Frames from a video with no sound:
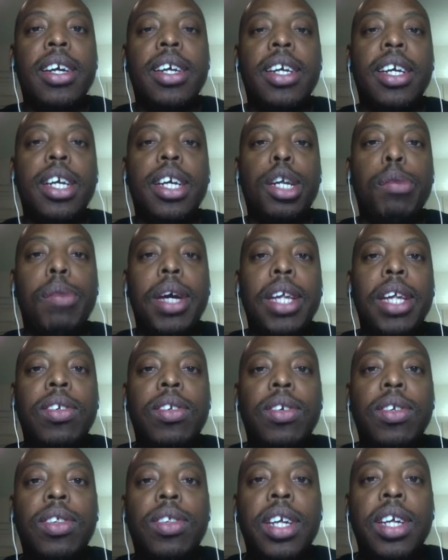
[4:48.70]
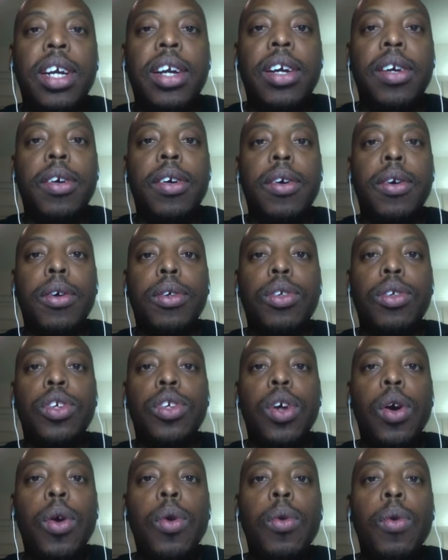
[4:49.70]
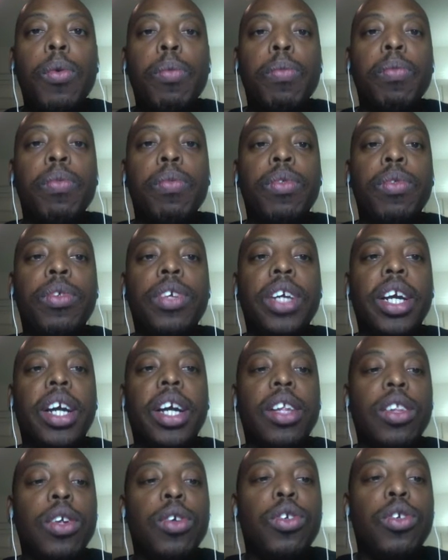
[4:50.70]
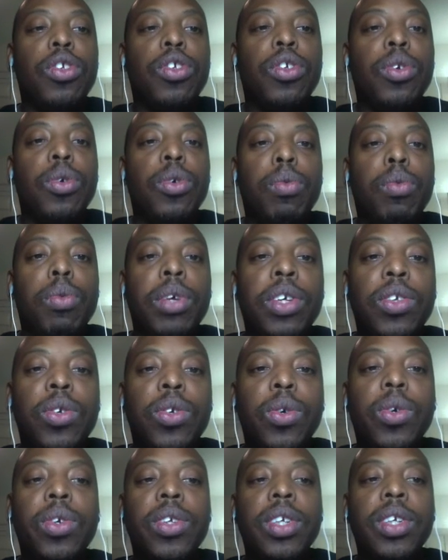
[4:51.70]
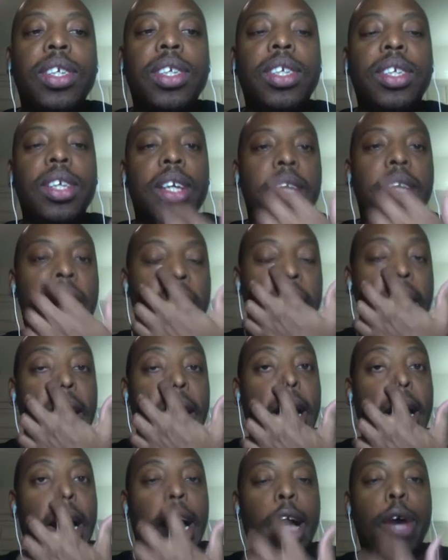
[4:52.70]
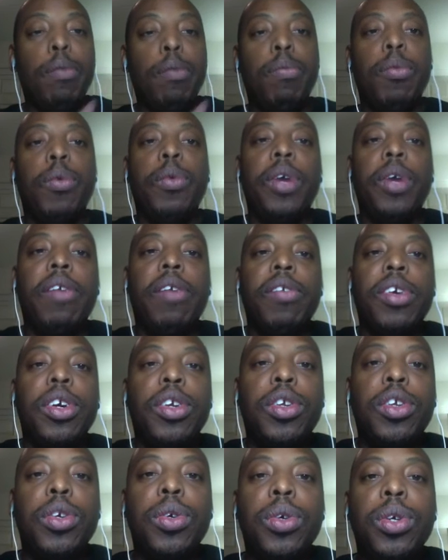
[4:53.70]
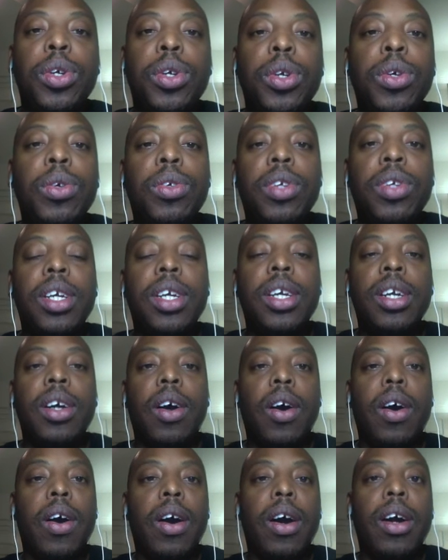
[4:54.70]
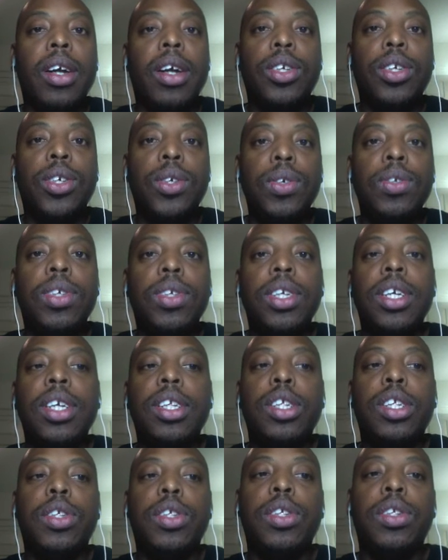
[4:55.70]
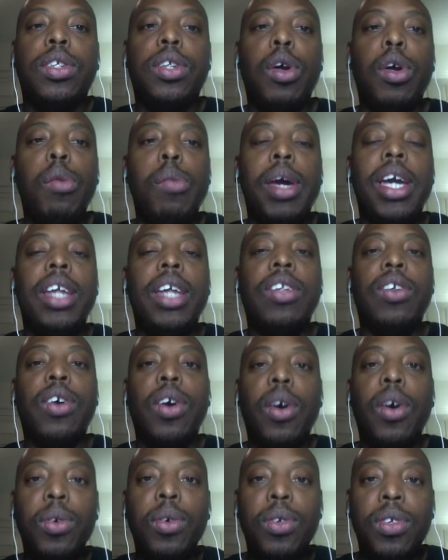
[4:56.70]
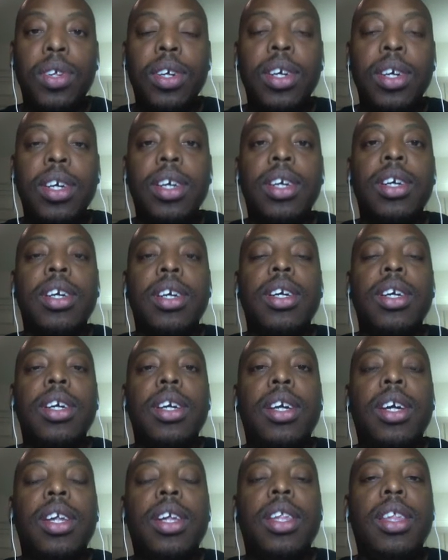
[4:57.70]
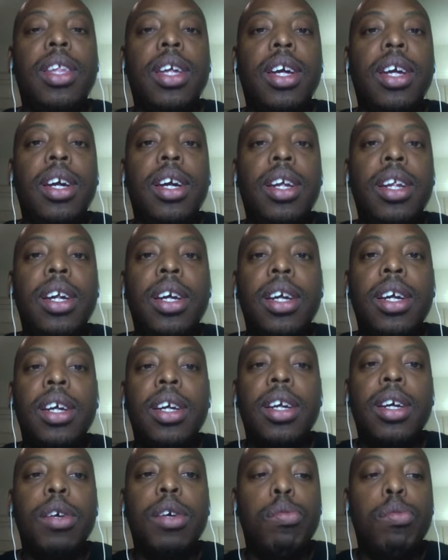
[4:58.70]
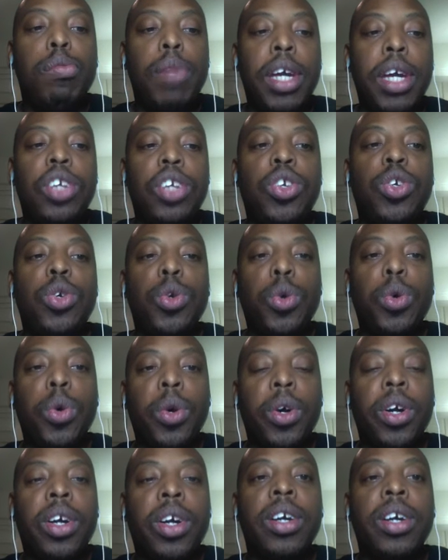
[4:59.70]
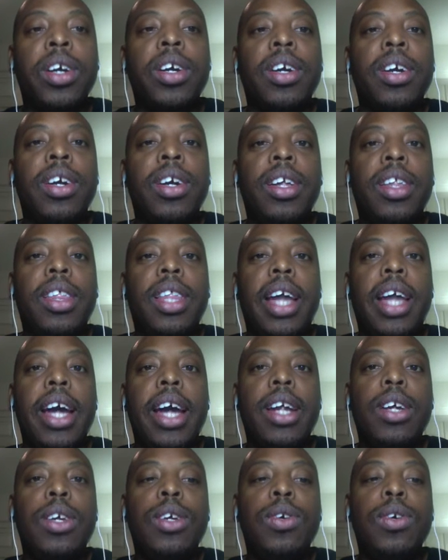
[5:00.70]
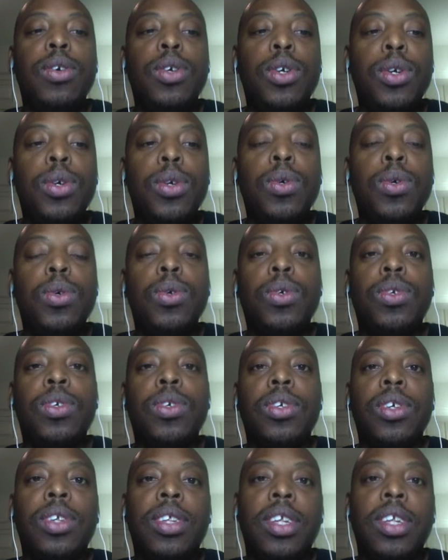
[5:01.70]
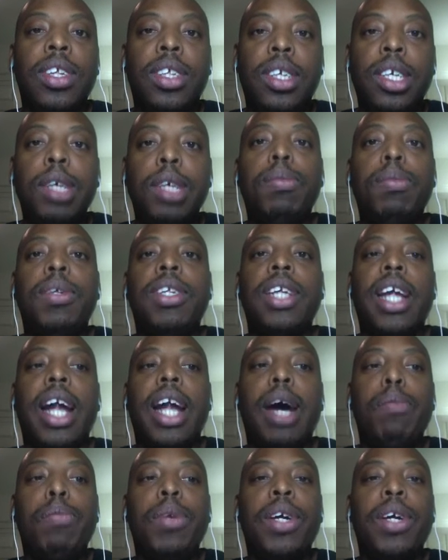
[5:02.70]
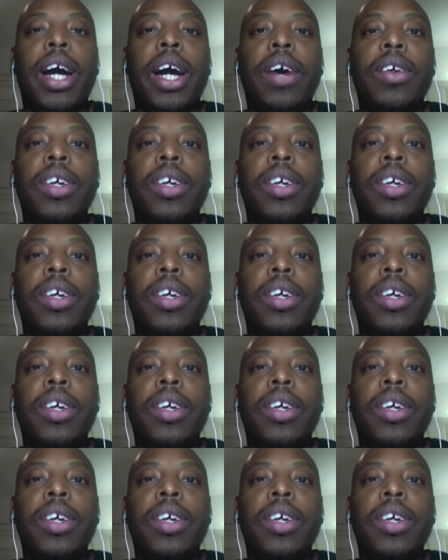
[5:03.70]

get them answered there. So check out those resources. Whenever you're using or choosing domains or hosting, then make sure that you use the tips that I put out